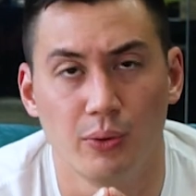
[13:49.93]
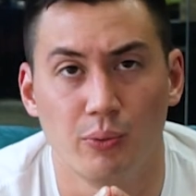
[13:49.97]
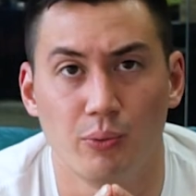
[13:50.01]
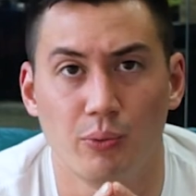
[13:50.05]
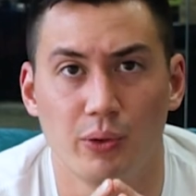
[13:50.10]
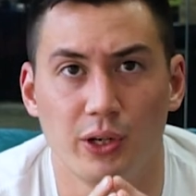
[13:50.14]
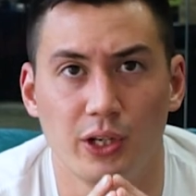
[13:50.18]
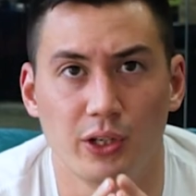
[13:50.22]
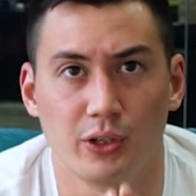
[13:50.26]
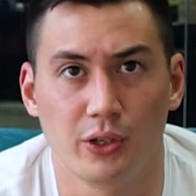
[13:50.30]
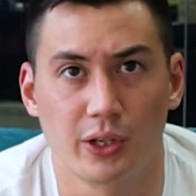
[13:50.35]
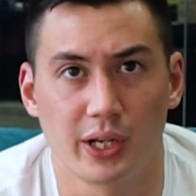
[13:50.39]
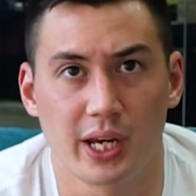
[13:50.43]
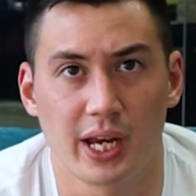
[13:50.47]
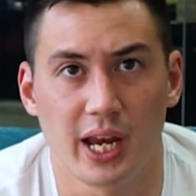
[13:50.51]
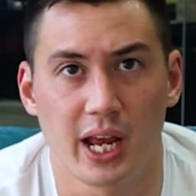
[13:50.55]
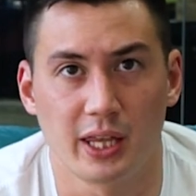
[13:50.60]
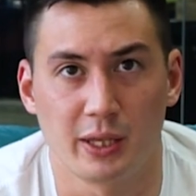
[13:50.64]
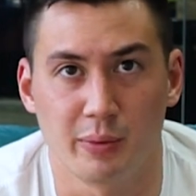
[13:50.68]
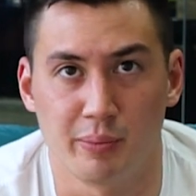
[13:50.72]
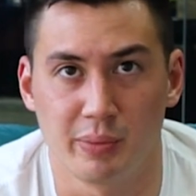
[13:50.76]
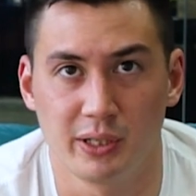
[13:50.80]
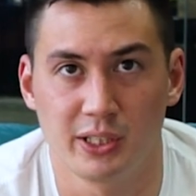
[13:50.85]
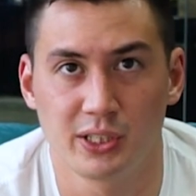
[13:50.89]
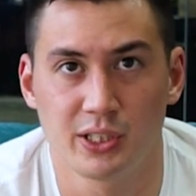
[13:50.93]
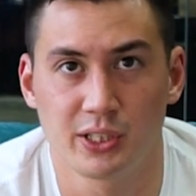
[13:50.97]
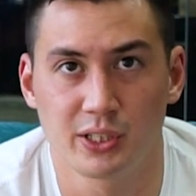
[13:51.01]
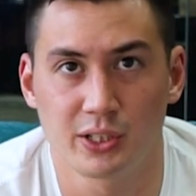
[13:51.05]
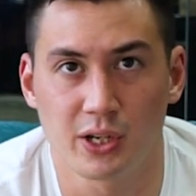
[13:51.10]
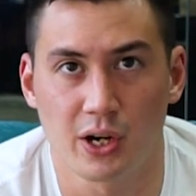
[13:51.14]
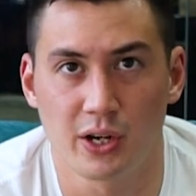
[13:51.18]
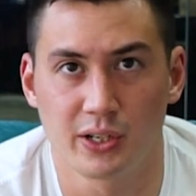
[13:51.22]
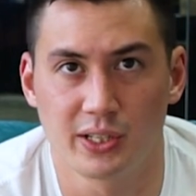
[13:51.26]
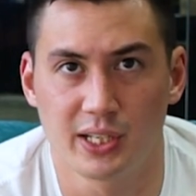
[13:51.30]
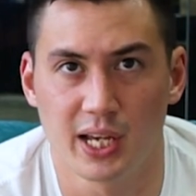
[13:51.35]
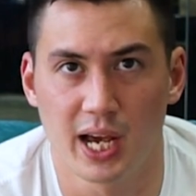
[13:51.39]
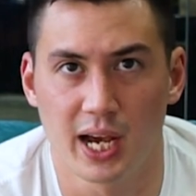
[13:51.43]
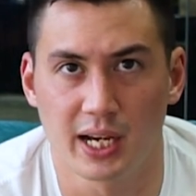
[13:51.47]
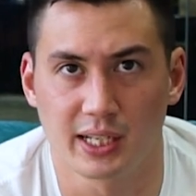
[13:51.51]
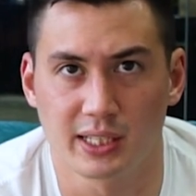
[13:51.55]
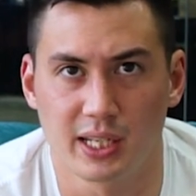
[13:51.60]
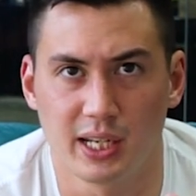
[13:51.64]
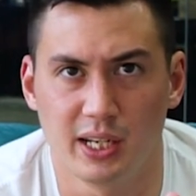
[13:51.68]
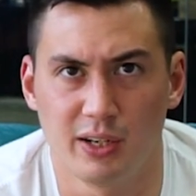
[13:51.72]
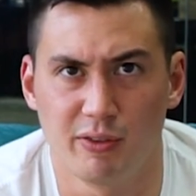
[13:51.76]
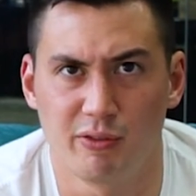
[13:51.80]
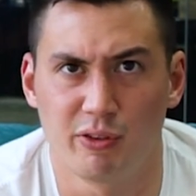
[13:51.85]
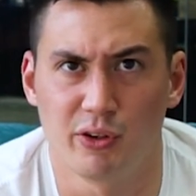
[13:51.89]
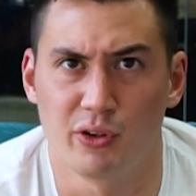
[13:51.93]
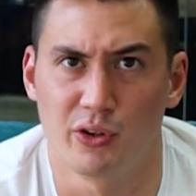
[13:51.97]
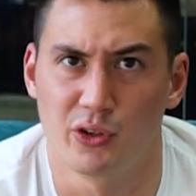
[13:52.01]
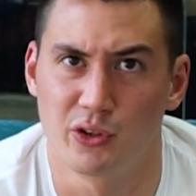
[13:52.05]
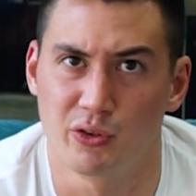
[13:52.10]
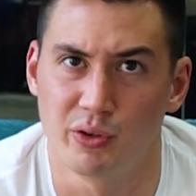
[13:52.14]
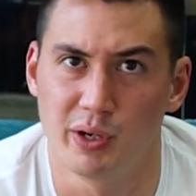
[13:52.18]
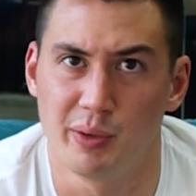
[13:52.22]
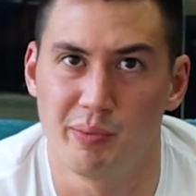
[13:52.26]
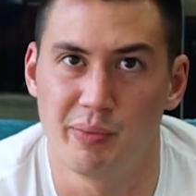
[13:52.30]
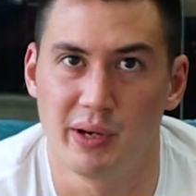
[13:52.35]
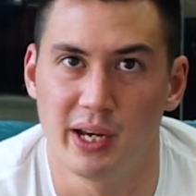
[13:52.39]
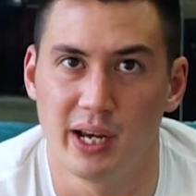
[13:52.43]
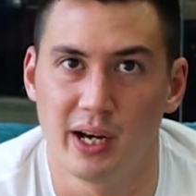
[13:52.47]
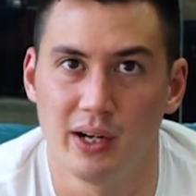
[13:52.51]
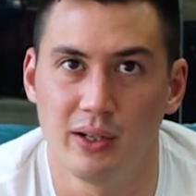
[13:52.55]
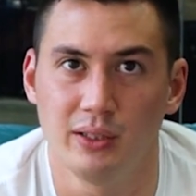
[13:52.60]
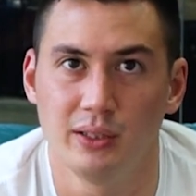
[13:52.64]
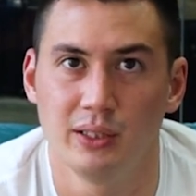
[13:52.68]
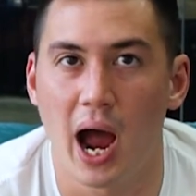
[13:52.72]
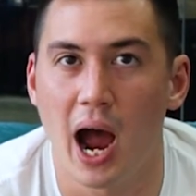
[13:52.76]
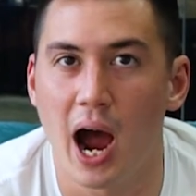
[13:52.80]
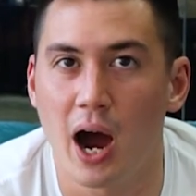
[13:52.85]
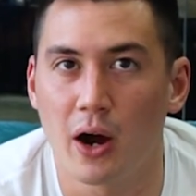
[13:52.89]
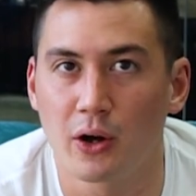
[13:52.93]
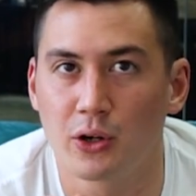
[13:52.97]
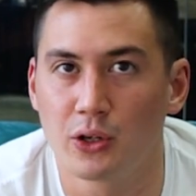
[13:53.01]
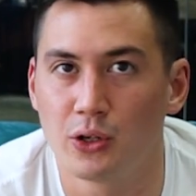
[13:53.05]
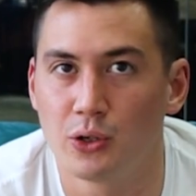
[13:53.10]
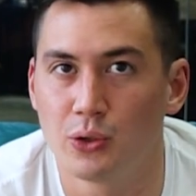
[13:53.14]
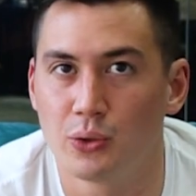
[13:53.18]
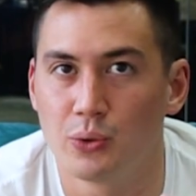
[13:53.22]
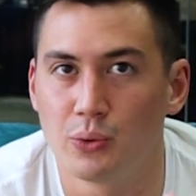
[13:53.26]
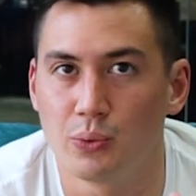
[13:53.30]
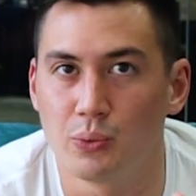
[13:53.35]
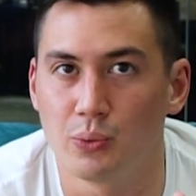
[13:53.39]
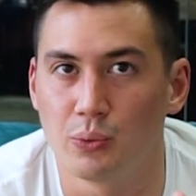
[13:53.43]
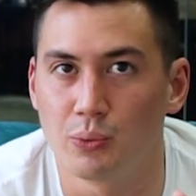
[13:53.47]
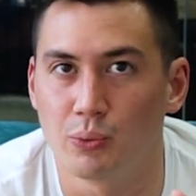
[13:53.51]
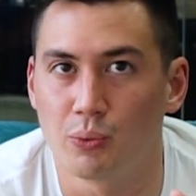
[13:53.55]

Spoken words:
when you're looking at the business context, and if you're a 3PL,